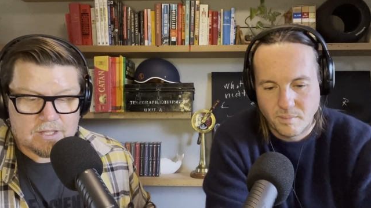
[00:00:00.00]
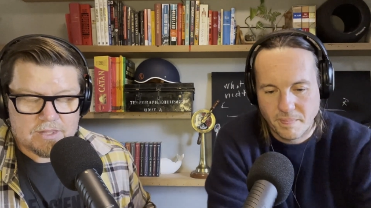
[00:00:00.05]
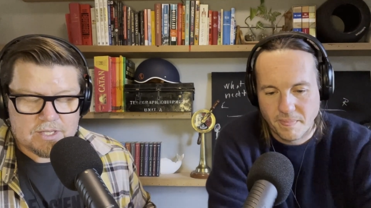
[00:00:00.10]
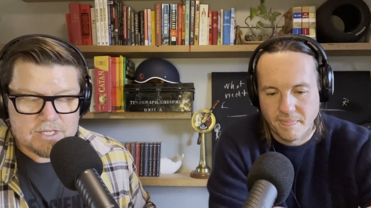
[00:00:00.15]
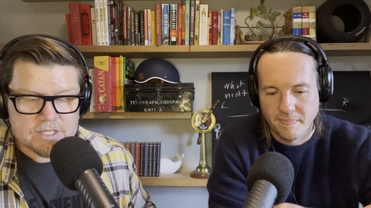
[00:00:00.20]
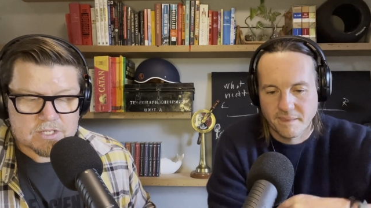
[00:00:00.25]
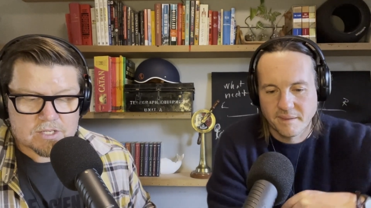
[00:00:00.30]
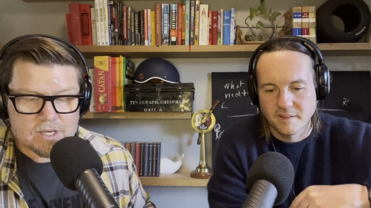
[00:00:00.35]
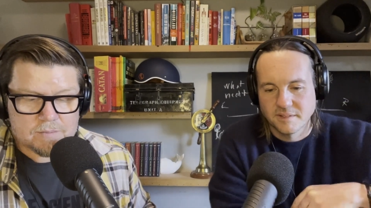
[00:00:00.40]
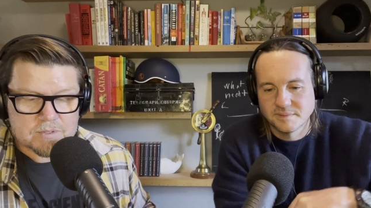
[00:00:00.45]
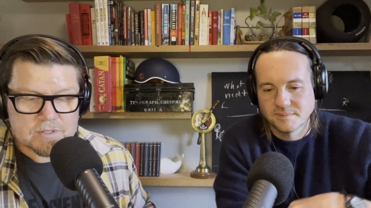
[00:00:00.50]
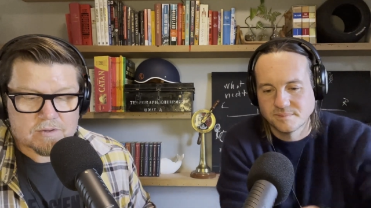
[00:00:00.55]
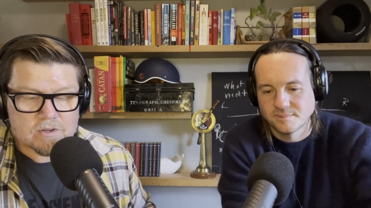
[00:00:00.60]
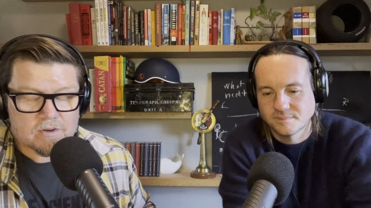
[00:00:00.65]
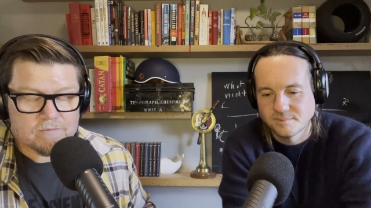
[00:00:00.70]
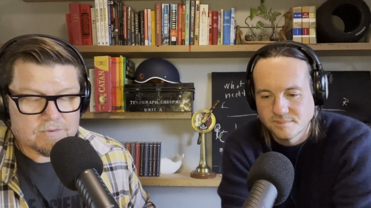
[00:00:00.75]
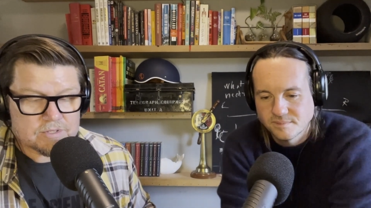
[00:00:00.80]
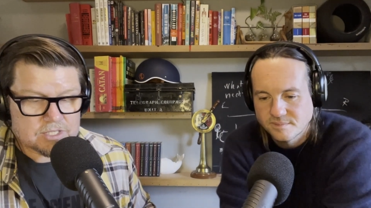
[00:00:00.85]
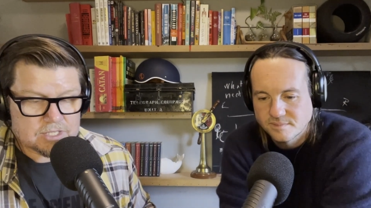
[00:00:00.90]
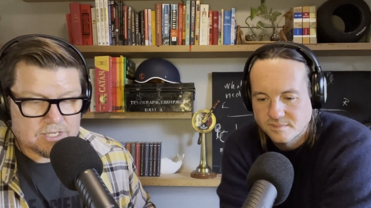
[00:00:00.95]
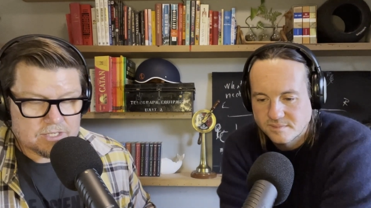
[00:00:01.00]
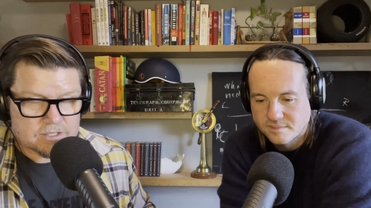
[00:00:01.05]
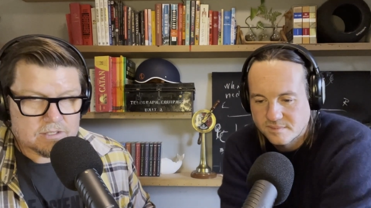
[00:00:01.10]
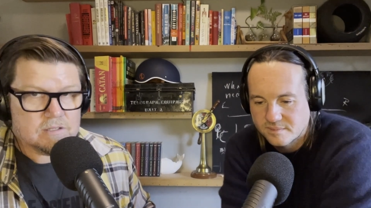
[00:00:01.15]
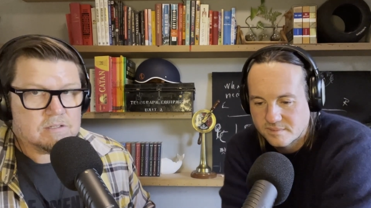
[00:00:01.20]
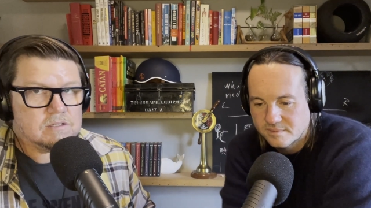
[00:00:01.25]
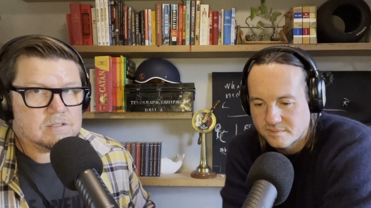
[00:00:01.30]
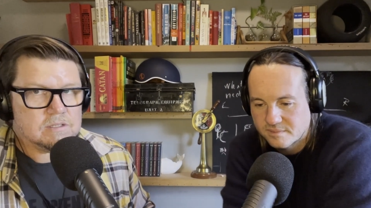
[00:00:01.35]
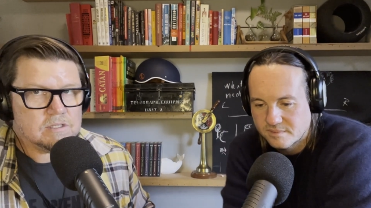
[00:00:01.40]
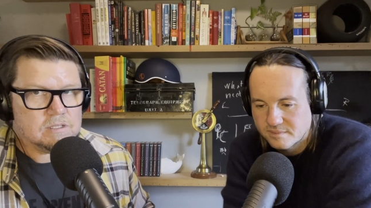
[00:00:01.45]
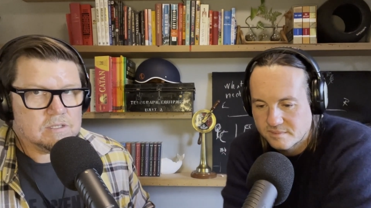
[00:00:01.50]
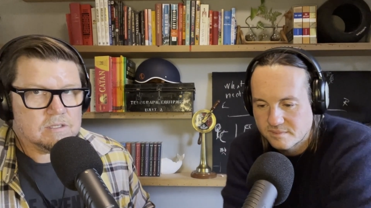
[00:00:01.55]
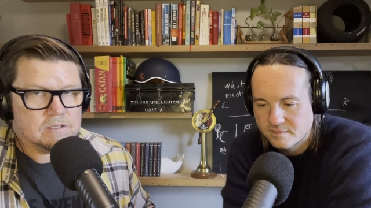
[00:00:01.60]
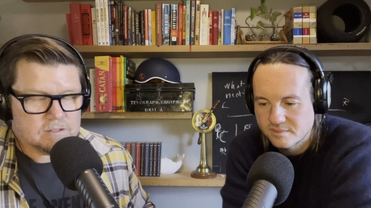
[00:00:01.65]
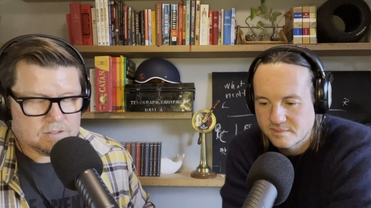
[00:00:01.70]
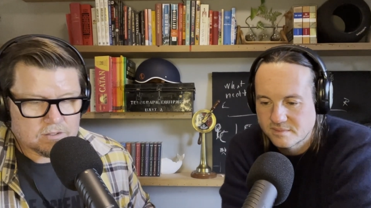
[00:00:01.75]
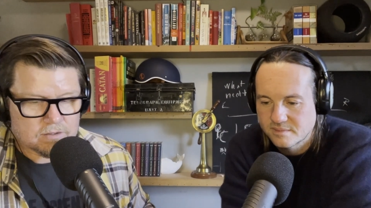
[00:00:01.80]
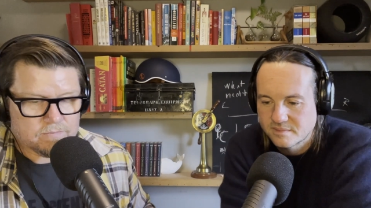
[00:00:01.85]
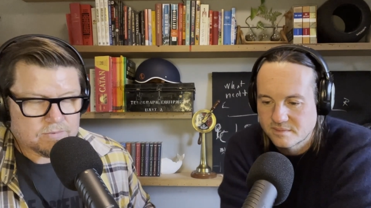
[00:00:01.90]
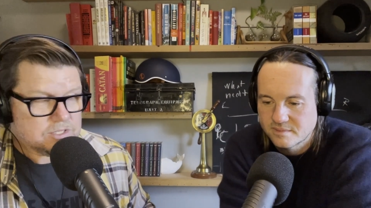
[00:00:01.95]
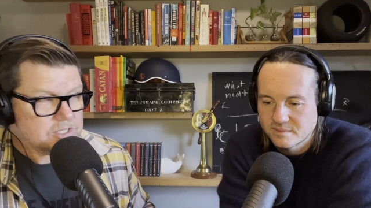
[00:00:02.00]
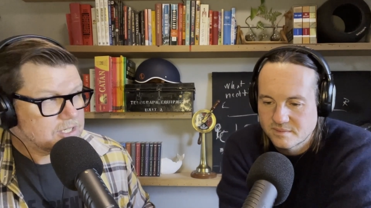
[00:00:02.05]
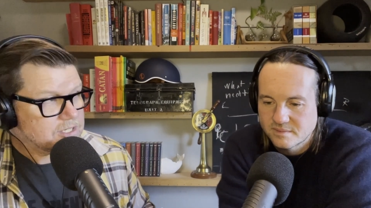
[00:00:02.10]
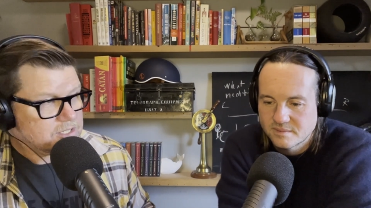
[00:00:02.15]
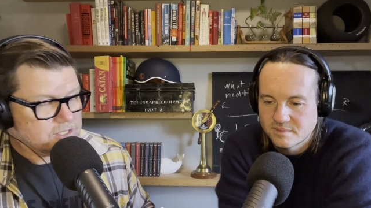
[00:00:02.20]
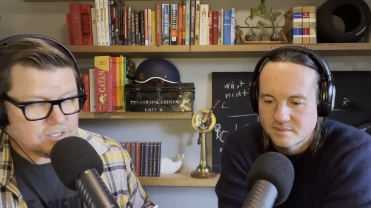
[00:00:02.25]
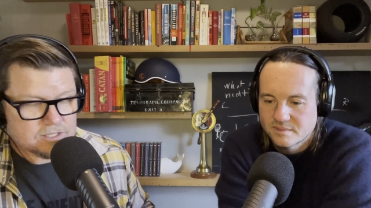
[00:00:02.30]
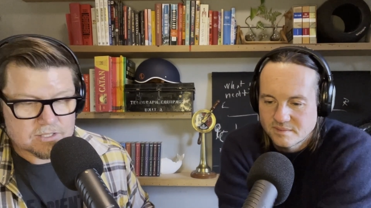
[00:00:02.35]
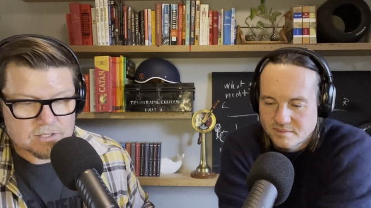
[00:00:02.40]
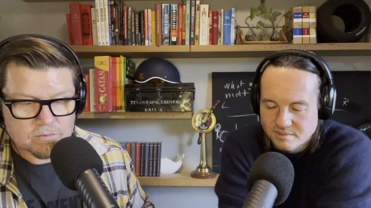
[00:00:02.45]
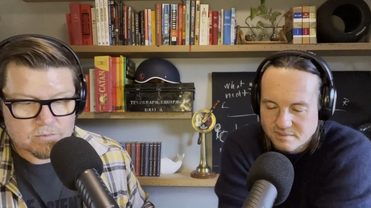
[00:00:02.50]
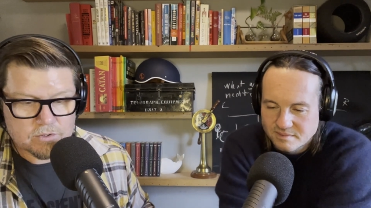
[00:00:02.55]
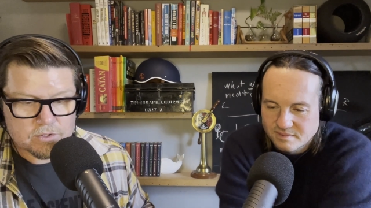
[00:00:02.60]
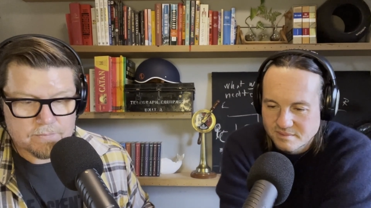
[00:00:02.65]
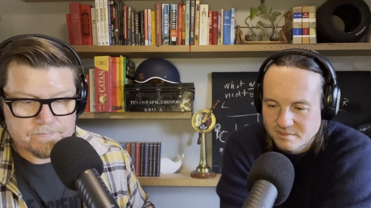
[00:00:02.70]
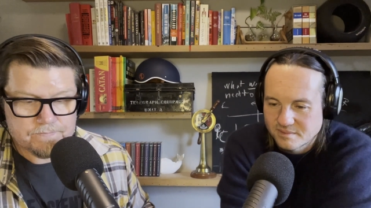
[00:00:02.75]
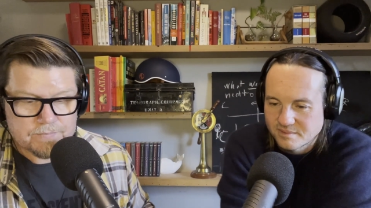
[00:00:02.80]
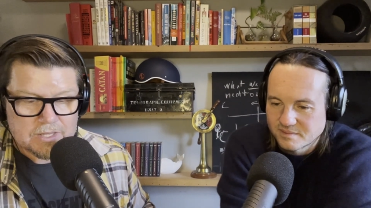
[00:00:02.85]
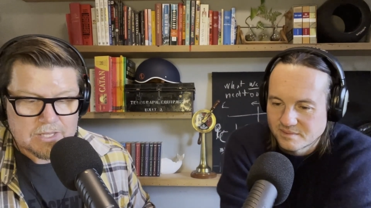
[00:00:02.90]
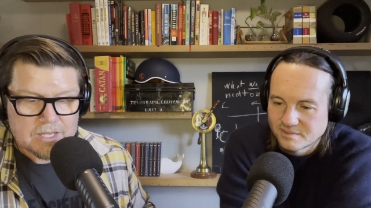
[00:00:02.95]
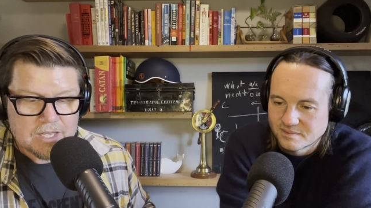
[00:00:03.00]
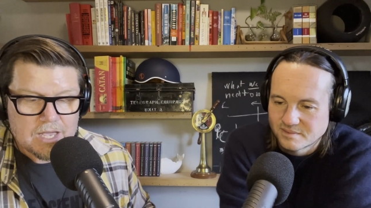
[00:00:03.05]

Speaker 1: these types of conversations, the conversations in the room,